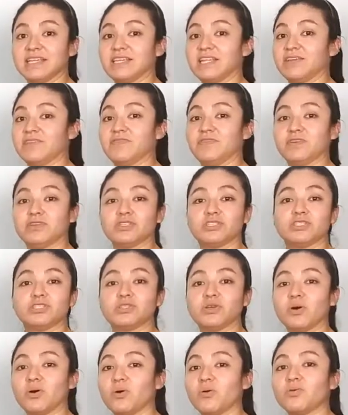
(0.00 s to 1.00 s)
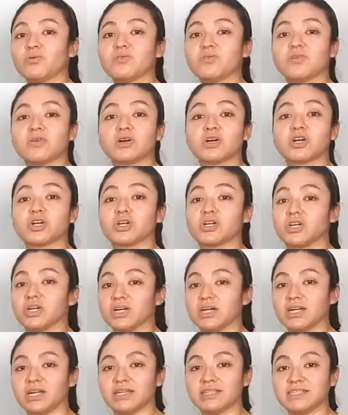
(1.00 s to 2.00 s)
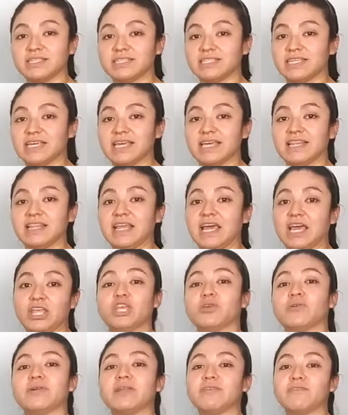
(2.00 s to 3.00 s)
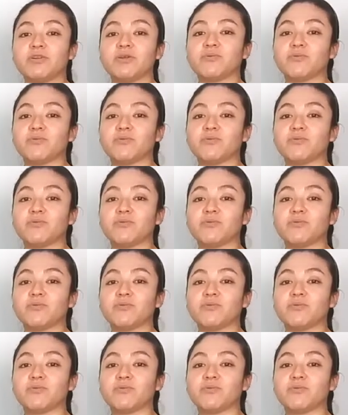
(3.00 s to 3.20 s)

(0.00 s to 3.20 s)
It feels so good on the skin that you don't even